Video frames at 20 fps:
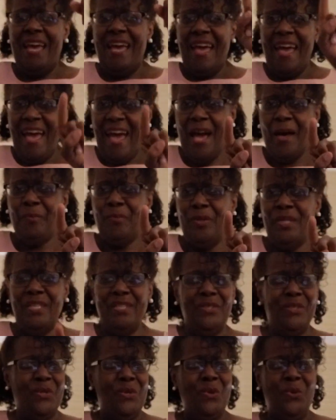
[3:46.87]

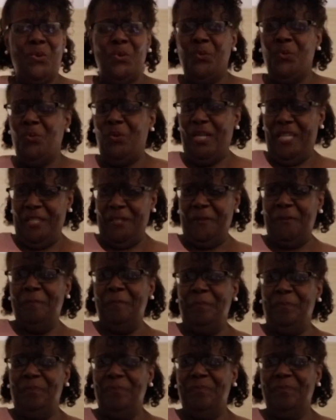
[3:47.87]
happen will.
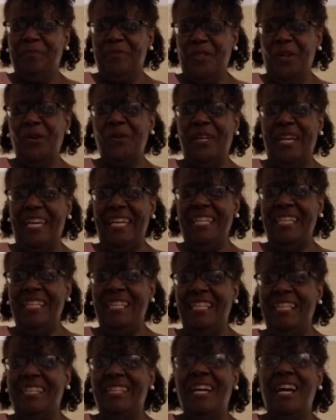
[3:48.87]
Okay?
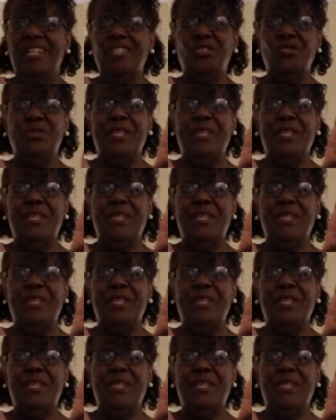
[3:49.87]
I'll do